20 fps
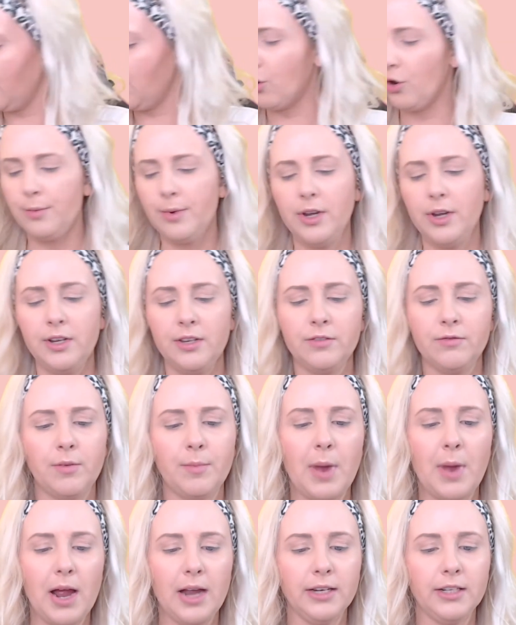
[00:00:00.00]
Almost
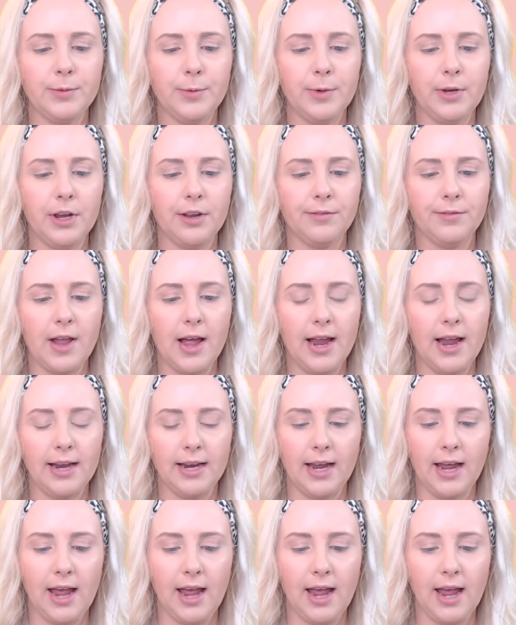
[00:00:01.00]
reminds me of like